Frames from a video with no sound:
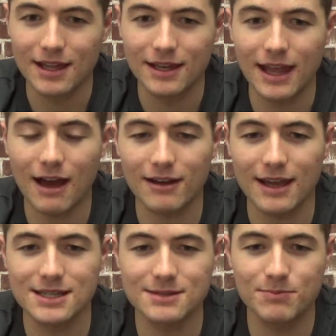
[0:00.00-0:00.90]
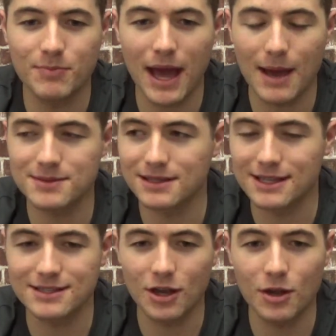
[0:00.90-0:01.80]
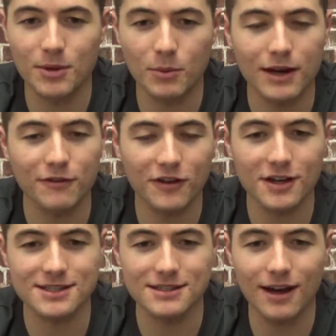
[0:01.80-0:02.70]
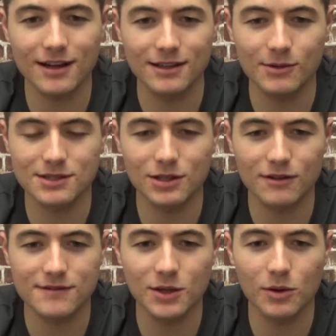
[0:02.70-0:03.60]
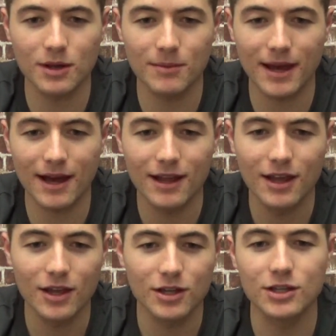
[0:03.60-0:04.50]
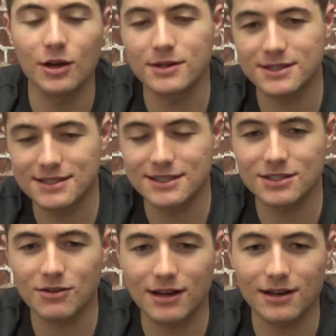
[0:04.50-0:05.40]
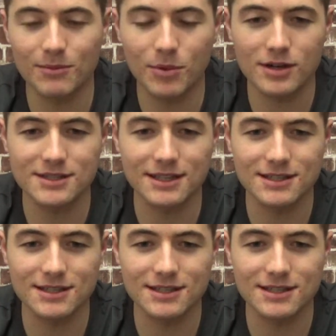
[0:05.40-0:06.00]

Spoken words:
nowadays perhaps less so, but when it first started, there was a lot of talk about, is this discrediting boxing?